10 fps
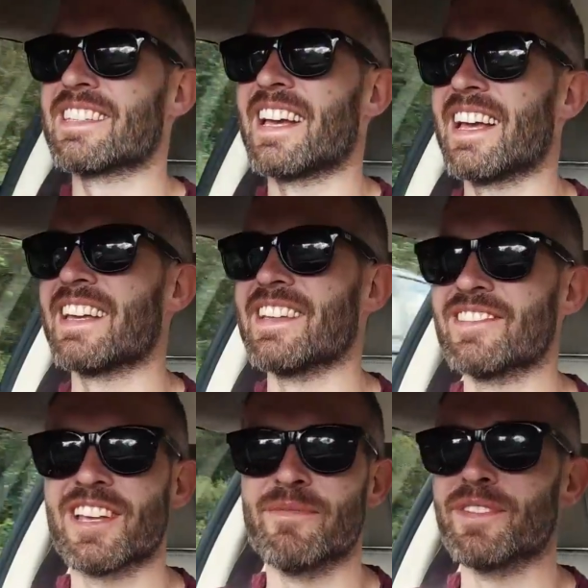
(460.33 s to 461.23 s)
XK8 in
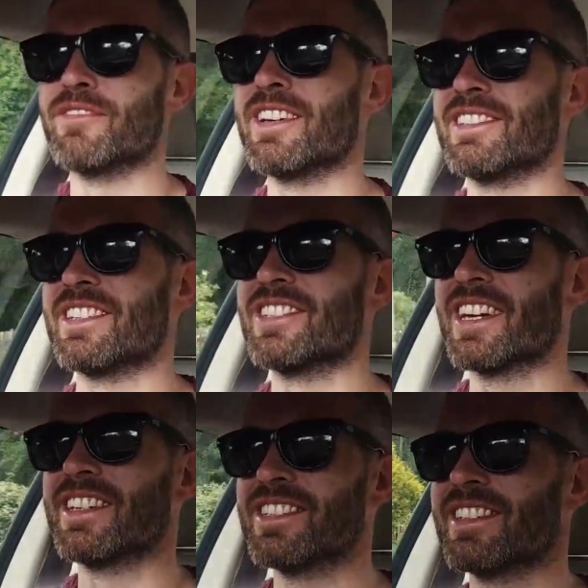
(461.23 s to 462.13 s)
terms of racing
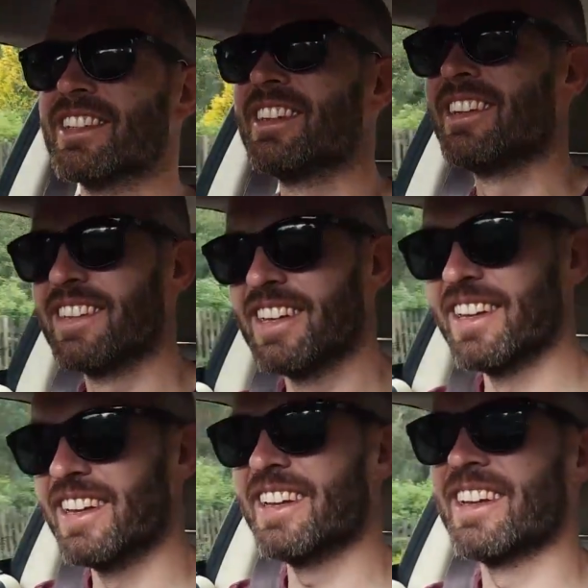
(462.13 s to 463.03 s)
change. I